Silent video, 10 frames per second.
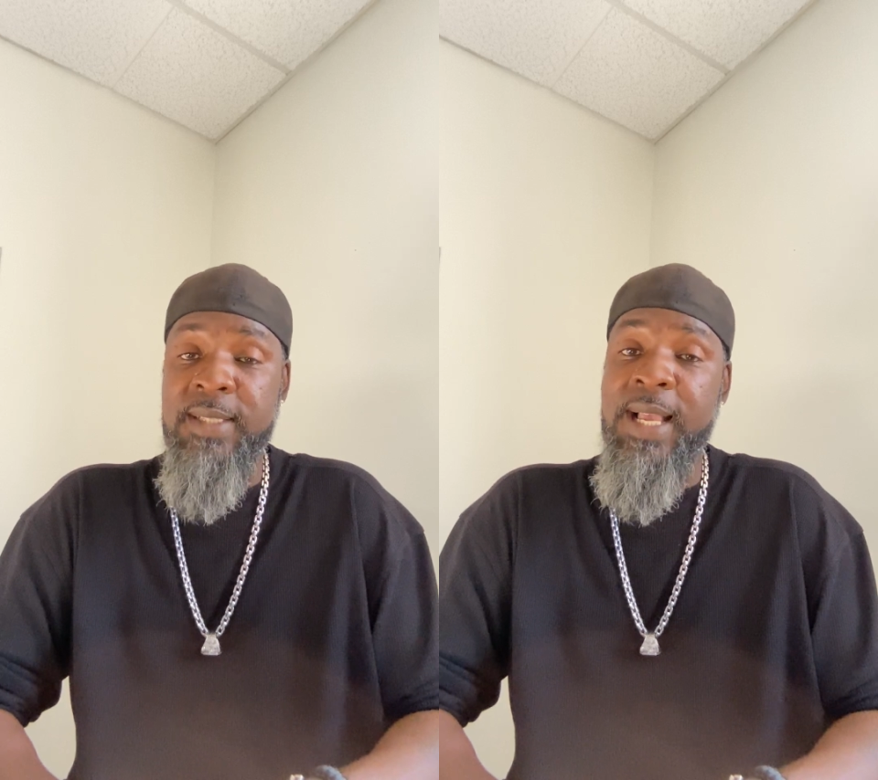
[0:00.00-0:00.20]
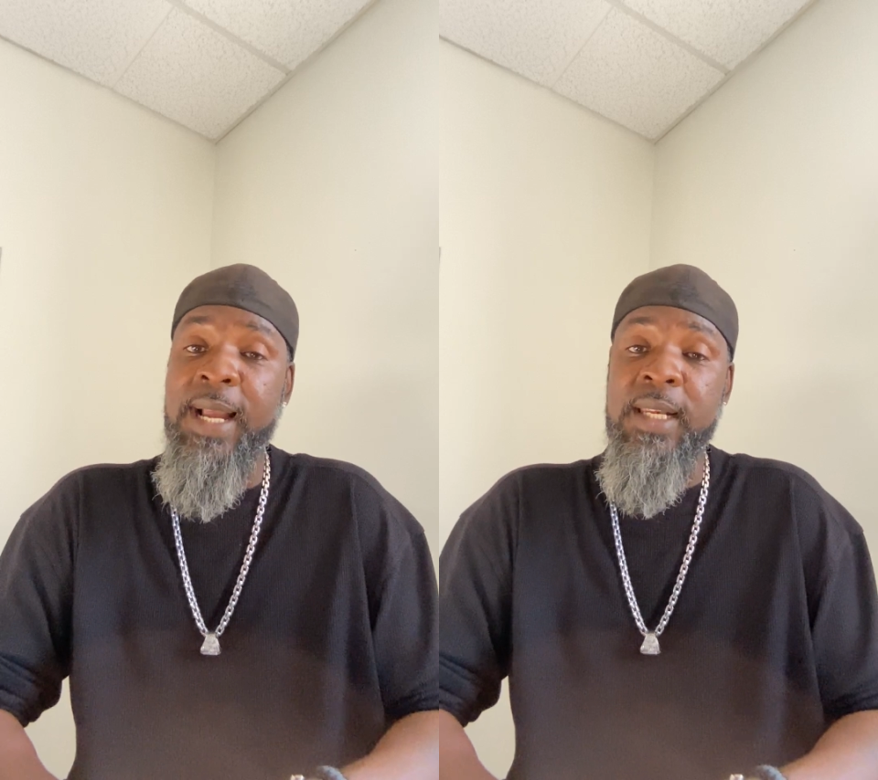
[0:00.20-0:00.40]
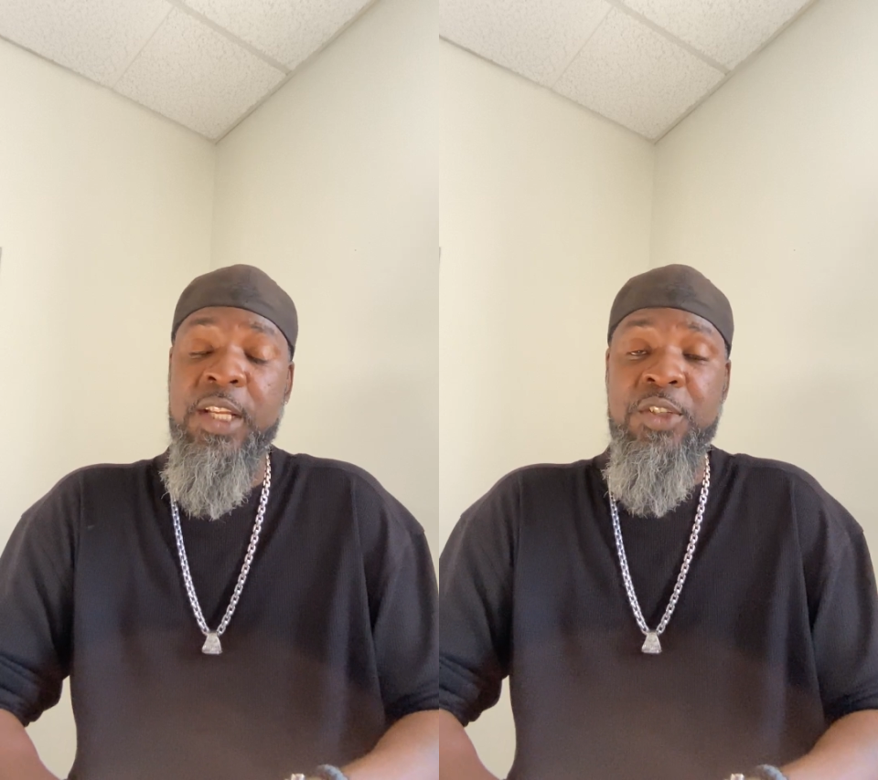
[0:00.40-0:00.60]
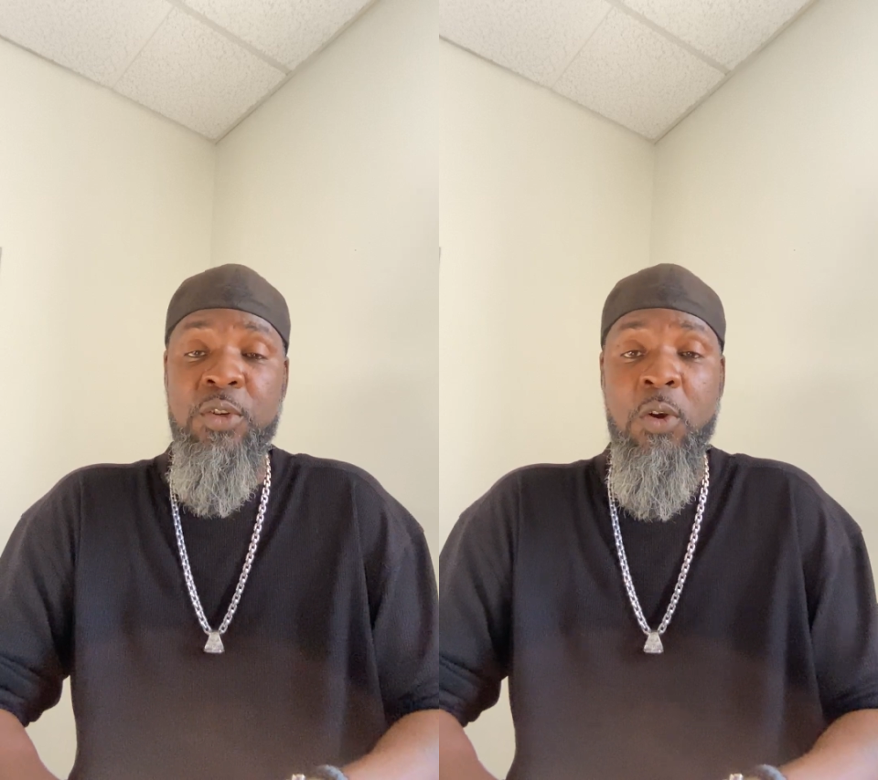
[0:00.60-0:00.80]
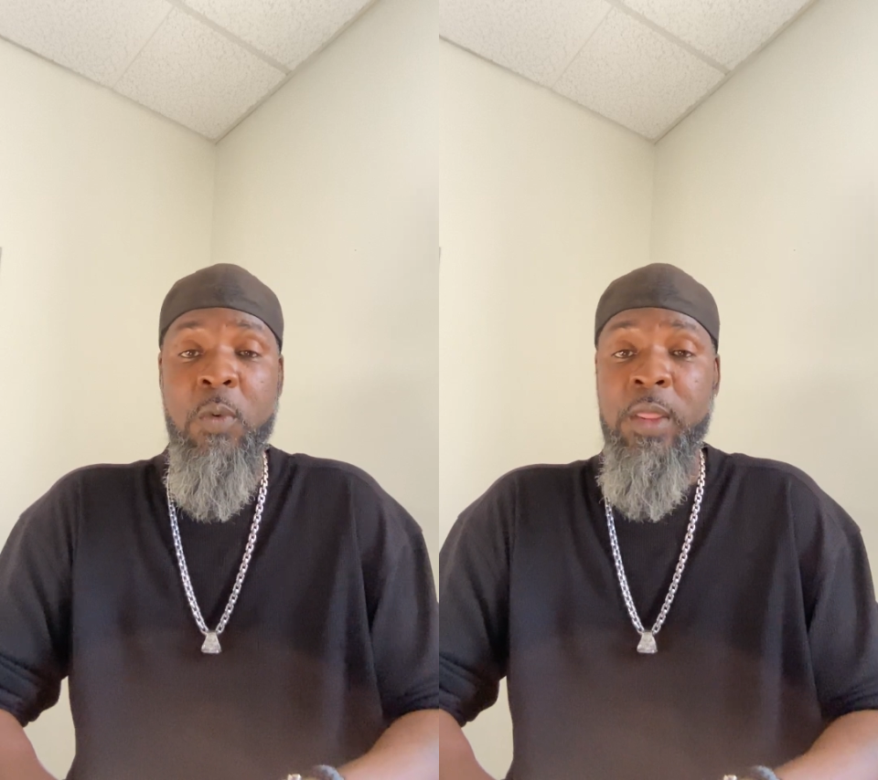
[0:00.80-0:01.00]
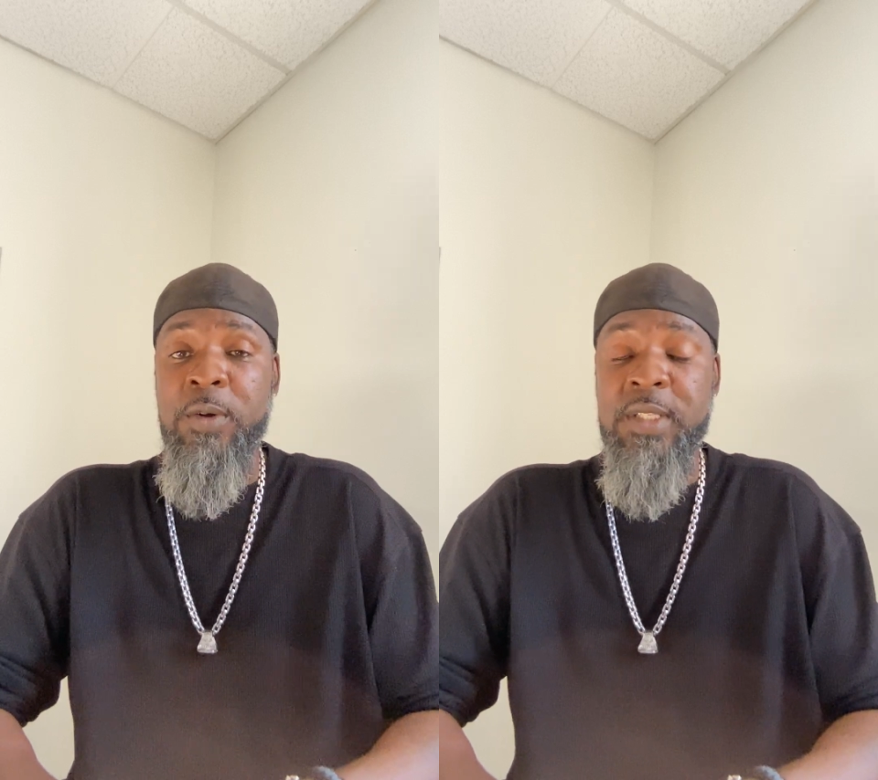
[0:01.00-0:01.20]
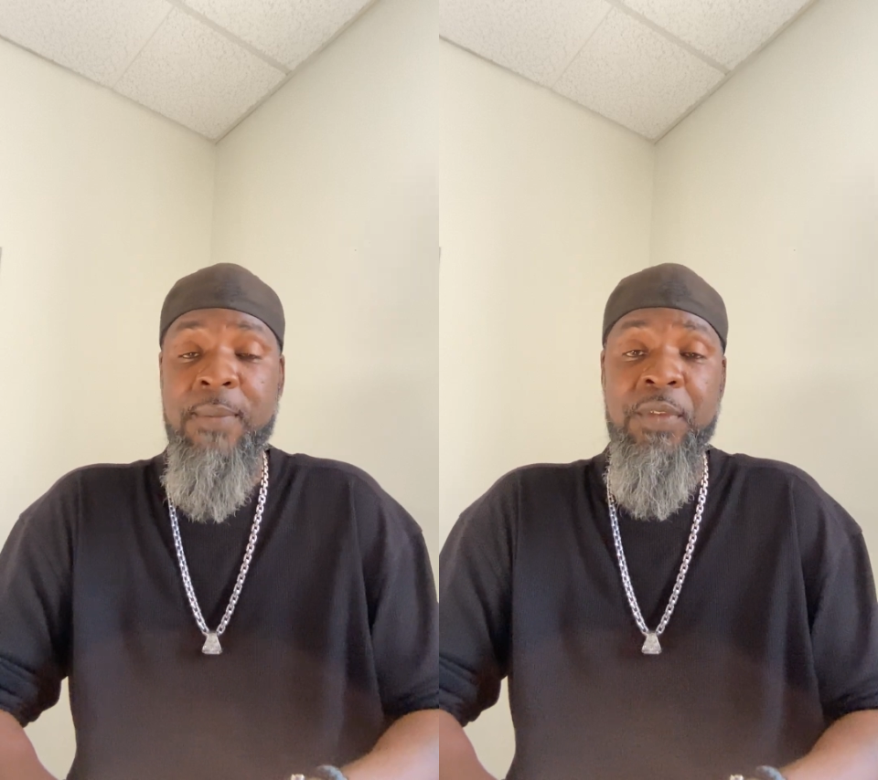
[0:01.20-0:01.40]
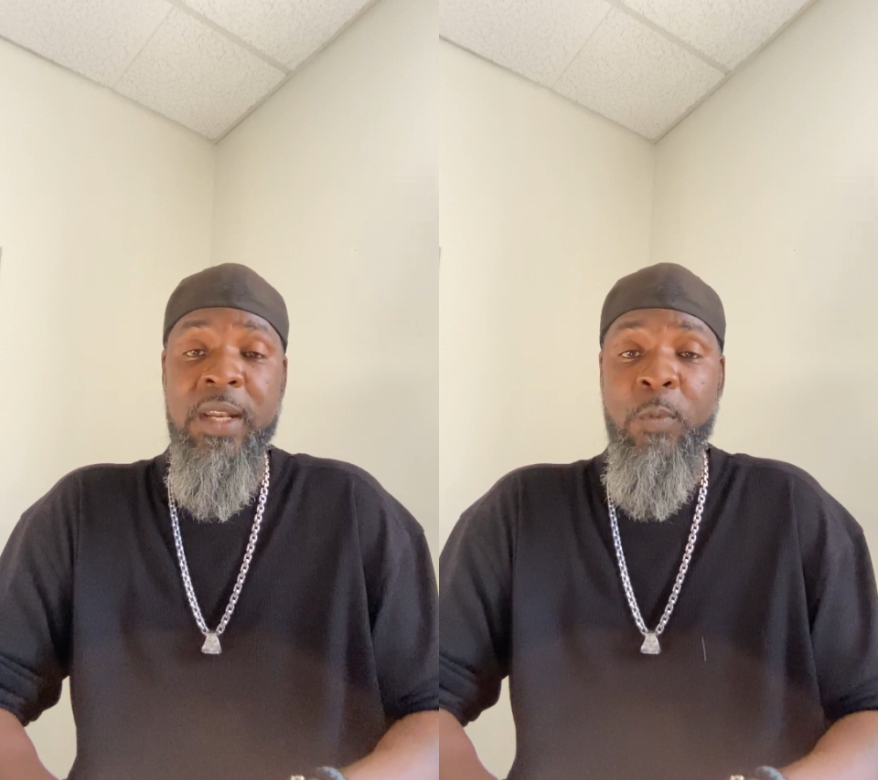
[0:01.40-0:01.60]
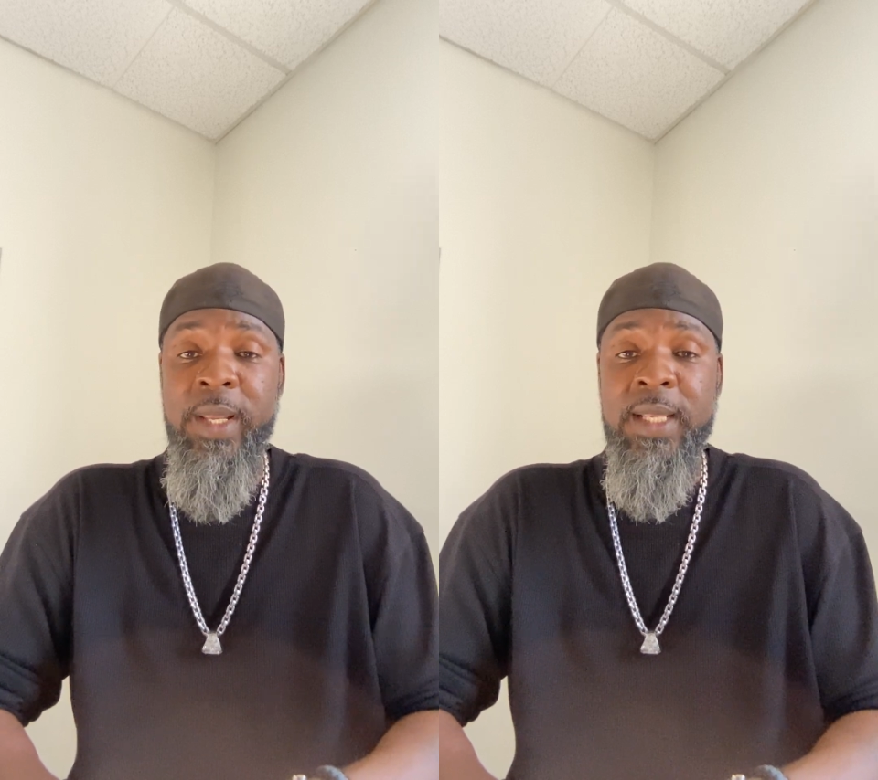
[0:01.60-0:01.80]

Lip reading: I can let you know whether it's something that we